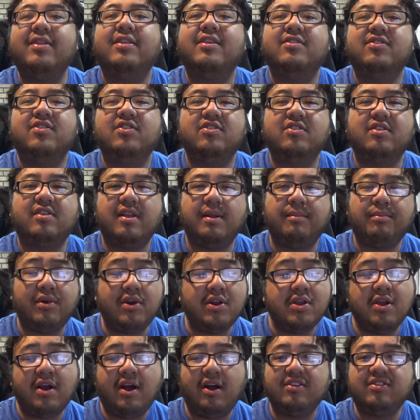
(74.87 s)
this is
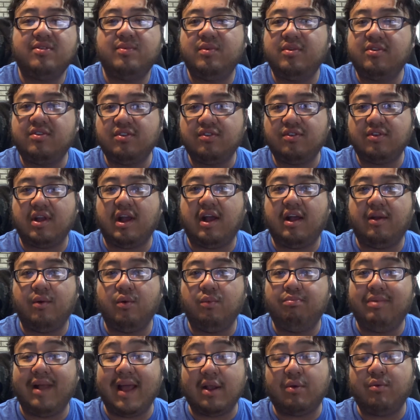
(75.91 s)
pretty awesome. This is
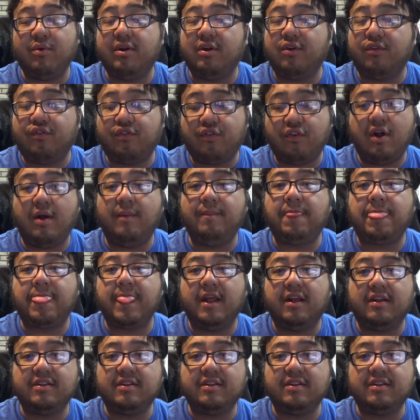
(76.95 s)
Black Widow from the